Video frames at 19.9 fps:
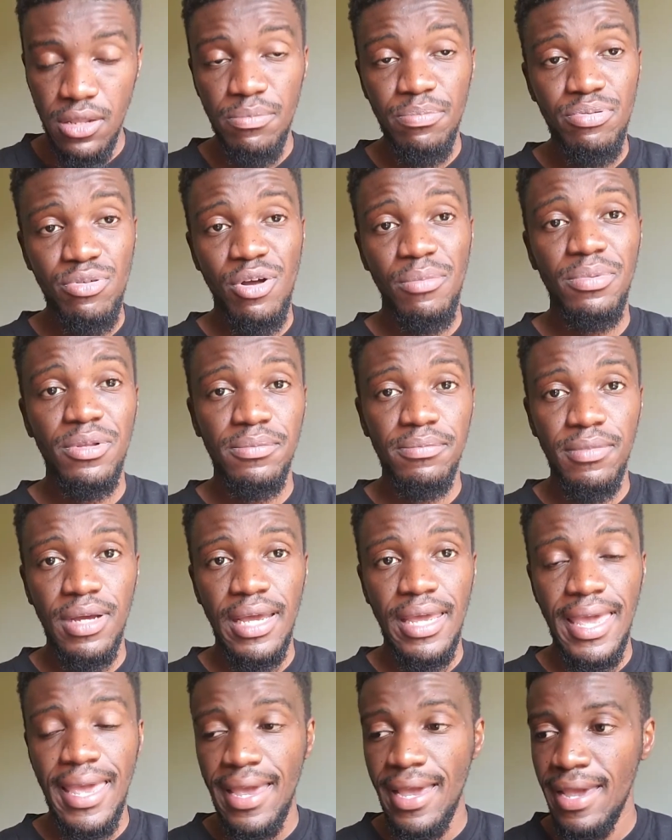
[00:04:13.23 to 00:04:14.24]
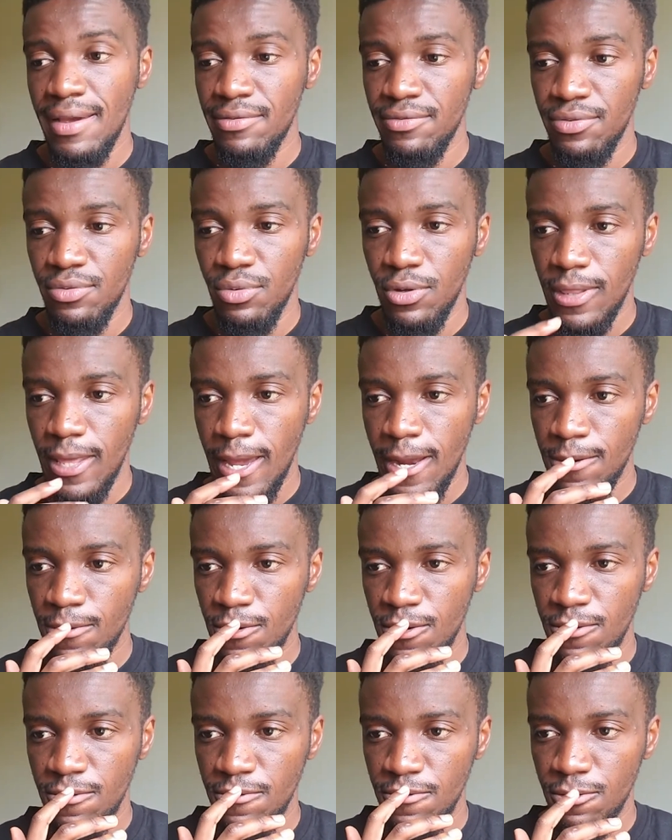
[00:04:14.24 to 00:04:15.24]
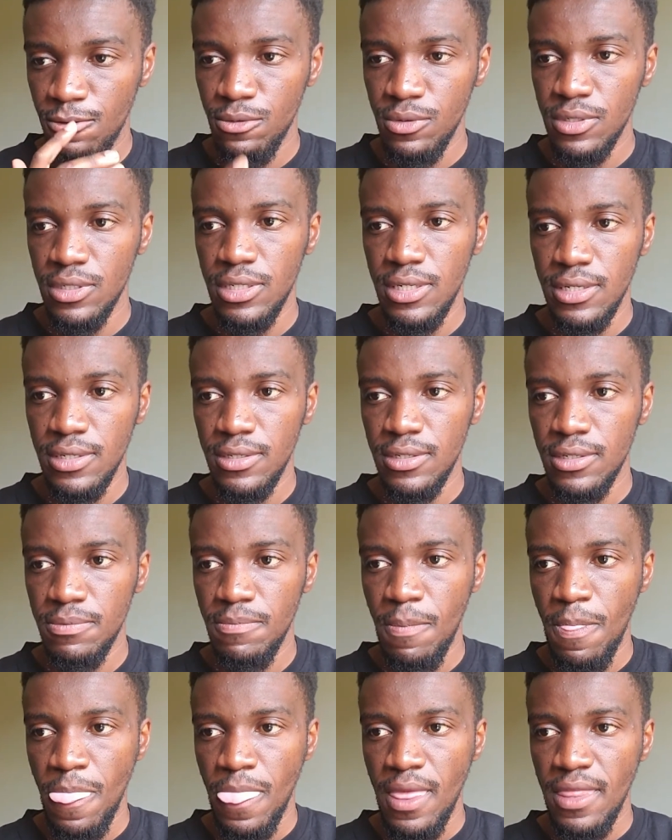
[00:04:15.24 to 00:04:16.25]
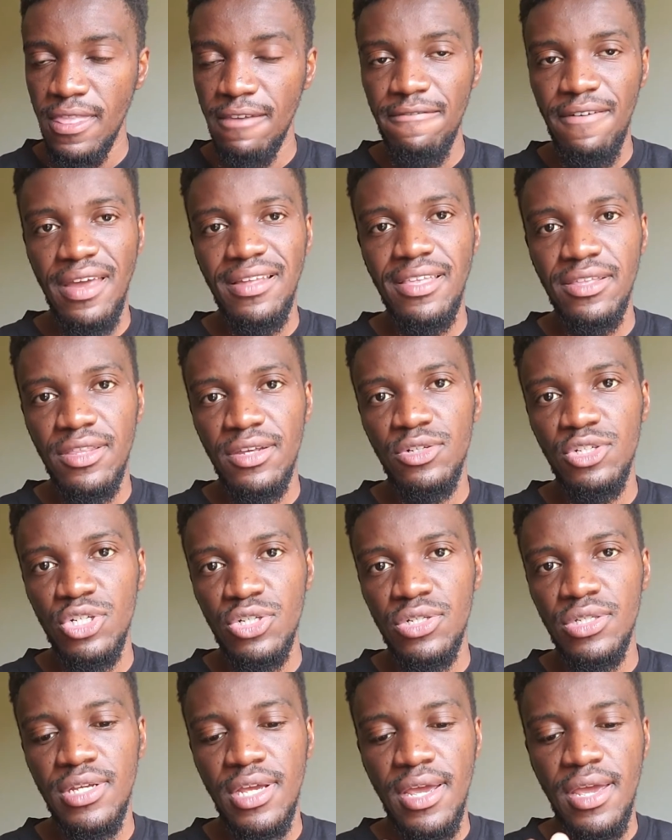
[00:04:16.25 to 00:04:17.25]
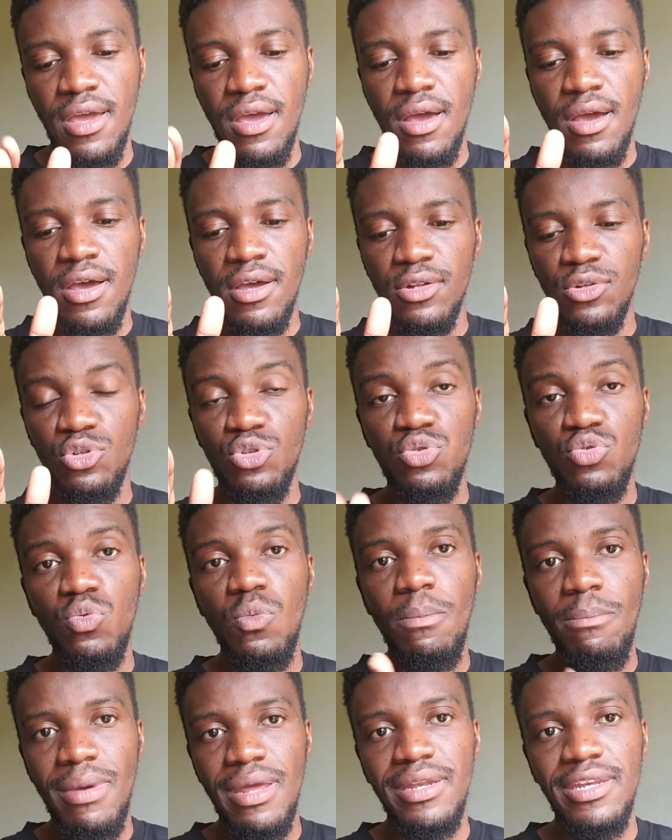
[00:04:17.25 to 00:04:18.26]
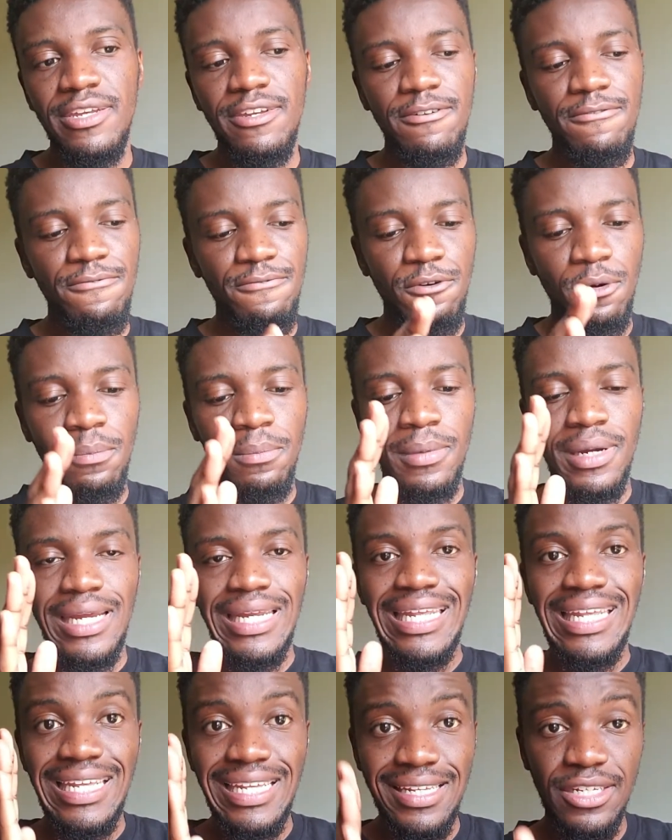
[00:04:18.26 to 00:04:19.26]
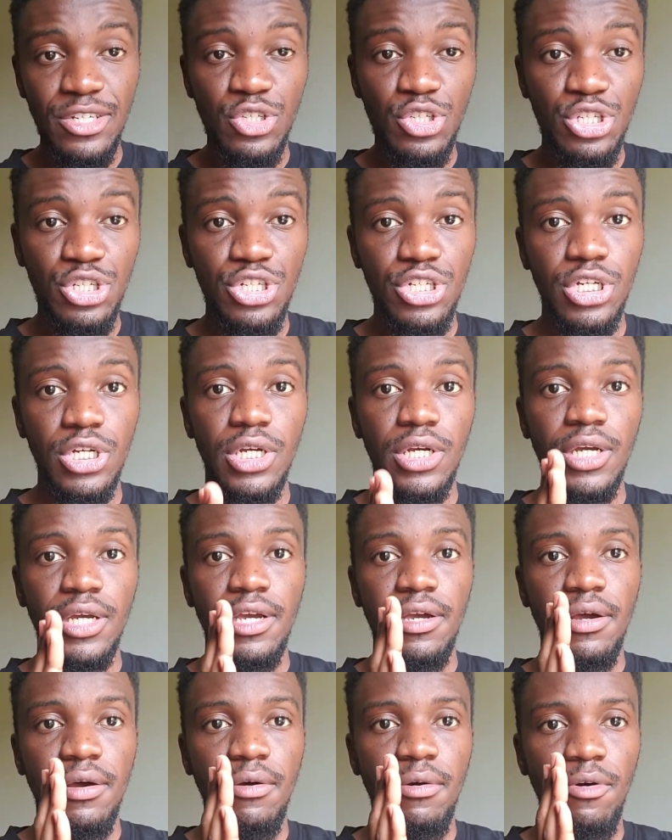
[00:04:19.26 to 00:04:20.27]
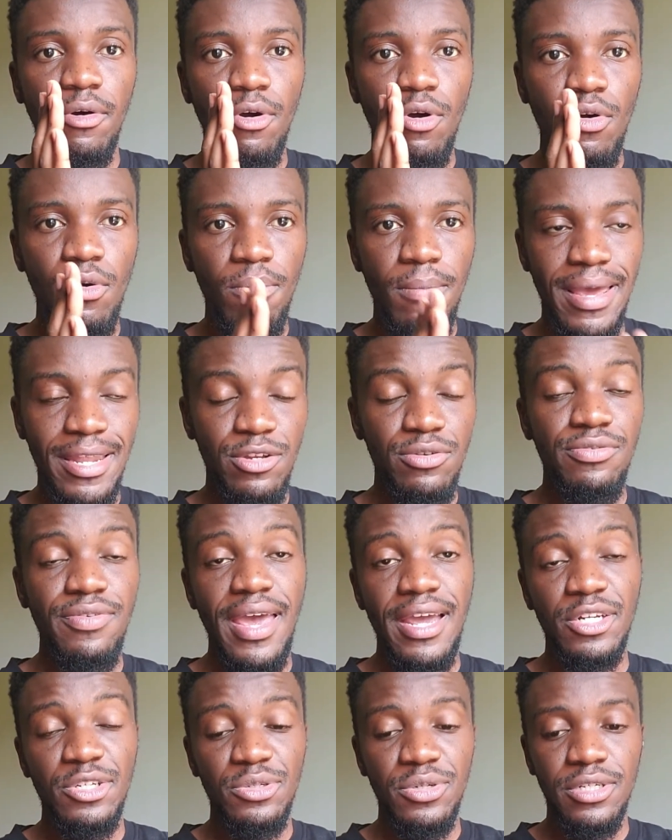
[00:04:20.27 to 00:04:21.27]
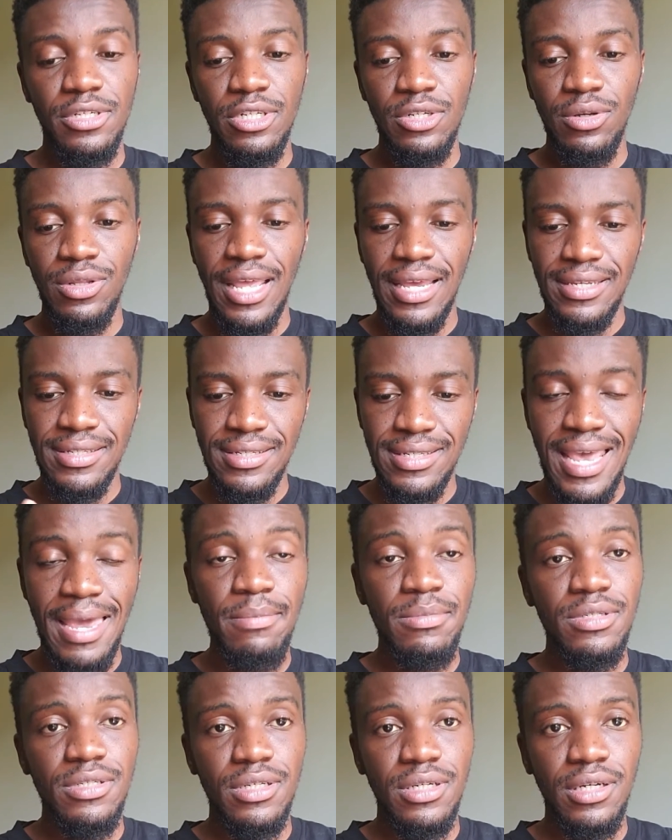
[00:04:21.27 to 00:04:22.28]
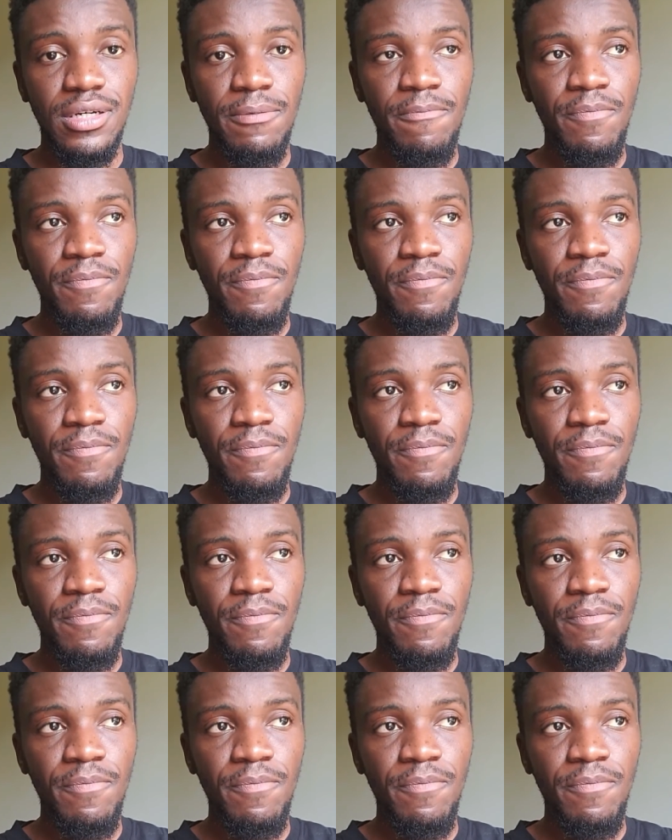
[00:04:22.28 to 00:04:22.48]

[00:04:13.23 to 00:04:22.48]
problem I have with Android phones is the fact that there are just too many from each manufacturer. Like Samsung.